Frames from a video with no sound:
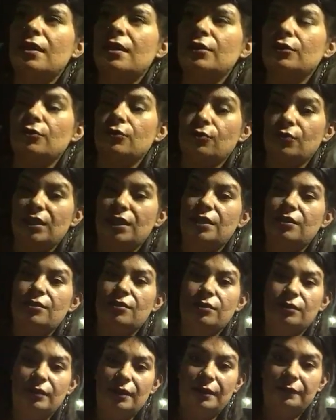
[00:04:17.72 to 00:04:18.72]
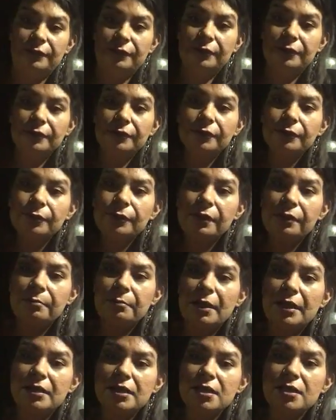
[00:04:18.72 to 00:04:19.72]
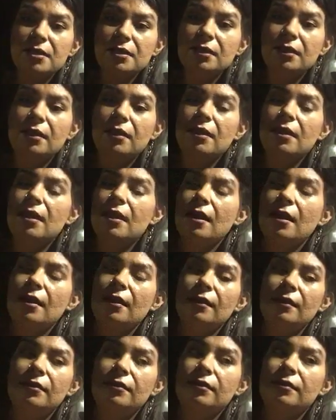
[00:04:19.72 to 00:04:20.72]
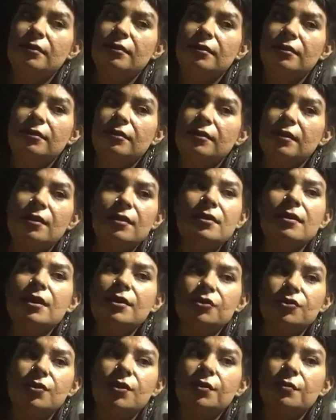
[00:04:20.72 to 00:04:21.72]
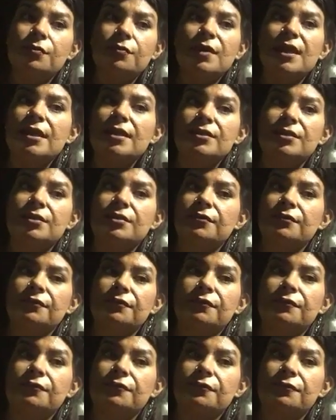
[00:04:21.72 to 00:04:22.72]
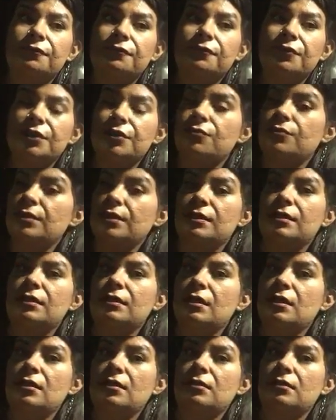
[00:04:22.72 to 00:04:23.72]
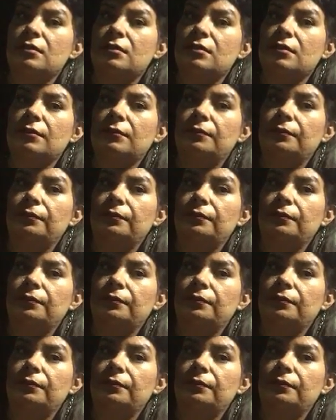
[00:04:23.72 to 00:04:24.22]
a greedier level with money. They're not trying to raise their frequencies.